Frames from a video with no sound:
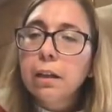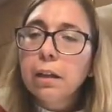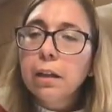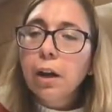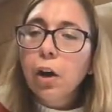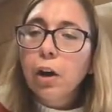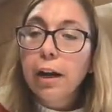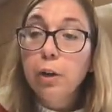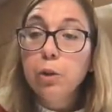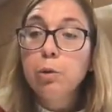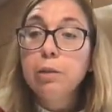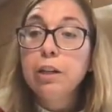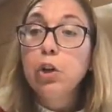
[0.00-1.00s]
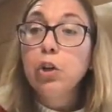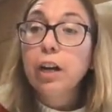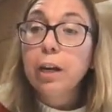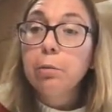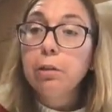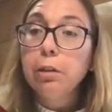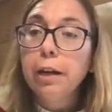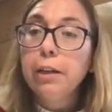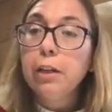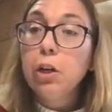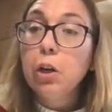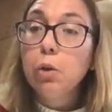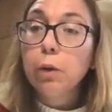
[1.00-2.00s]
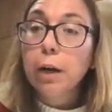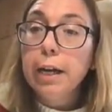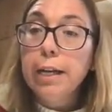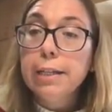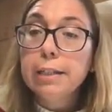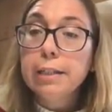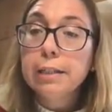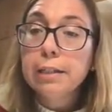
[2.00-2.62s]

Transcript: Her house was incredible. I know, right?